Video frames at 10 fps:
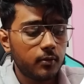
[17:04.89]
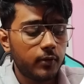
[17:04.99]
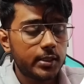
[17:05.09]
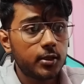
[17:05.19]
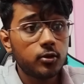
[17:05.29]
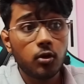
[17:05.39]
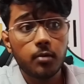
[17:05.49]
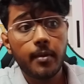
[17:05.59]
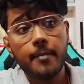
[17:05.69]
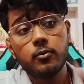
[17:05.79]
First is going to
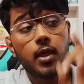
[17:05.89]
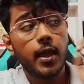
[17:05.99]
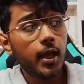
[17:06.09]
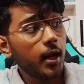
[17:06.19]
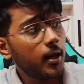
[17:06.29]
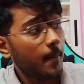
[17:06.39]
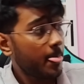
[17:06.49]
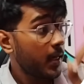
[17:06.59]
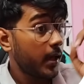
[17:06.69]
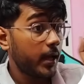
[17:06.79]
map to the head,
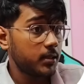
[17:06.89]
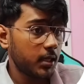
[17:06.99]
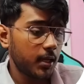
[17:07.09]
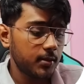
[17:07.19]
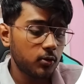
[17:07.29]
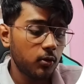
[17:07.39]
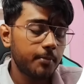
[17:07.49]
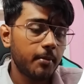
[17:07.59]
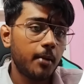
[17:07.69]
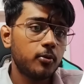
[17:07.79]
and second is going to
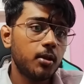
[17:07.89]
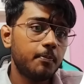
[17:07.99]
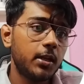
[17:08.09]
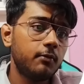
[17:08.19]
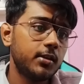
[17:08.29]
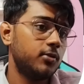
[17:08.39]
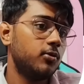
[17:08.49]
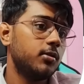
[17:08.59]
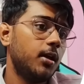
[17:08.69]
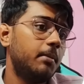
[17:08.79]
map to the previous node.
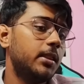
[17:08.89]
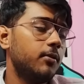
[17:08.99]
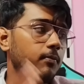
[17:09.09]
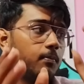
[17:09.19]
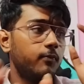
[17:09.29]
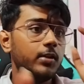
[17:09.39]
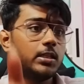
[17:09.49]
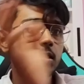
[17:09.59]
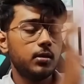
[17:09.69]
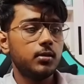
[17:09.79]
I mean the
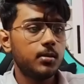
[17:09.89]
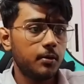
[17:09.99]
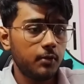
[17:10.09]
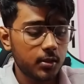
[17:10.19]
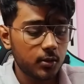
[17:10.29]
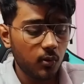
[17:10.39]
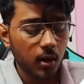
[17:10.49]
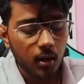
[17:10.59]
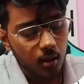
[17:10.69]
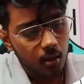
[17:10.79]
which is the reversed one.
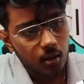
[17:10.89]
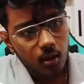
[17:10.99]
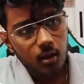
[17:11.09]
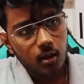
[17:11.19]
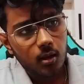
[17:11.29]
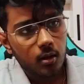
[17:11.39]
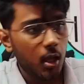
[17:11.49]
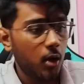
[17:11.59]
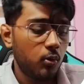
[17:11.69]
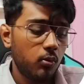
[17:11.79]

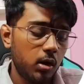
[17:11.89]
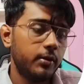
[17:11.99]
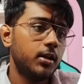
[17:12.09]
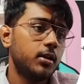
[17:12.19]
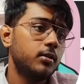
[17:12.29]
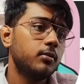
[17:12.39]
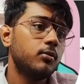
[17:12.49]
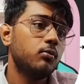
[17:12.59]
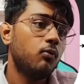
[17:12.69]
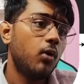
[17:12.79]
Now what we did,
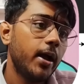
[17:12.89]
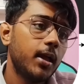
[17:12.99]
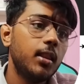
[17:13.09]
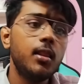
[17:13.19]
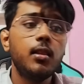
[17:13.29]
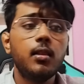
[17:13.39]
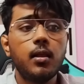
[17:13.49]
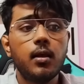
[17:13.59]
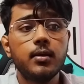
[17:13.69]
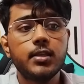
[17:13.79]
while
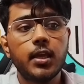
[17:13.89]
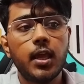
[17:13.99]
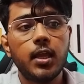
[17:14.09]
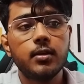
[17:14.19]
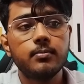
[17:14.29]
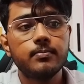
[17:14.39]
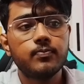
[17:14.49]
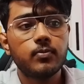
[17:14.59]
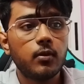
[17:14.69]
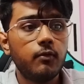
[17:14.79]
second,
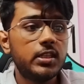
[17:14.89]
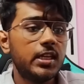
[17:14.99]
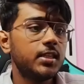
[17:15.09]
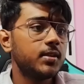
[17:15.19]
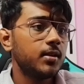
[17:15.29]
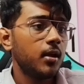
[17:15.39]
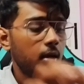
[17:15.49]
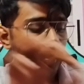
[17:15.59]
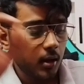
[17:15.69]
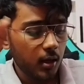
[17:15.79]
we just
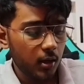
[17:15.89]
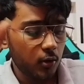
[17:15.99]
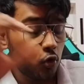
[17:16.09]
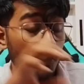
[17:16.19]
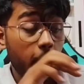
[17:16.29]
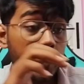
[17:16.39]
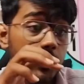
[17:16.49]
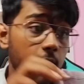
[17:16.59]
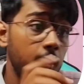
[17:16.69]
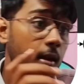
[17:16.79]
loop
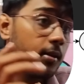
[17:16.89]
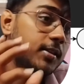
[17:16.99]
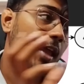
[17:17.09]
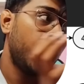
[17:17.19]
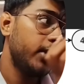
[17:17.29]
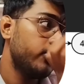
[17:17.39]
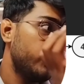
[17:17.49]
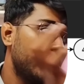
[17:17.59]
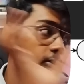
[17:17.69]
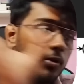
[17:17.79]
until the second
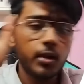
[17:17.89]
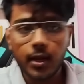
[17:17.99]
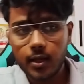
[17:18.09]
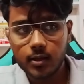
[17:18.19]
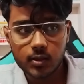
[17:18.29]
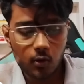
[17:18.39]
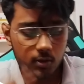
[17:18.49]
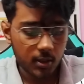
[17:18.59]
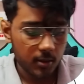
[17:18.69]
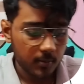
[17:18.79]
going to get exhausted.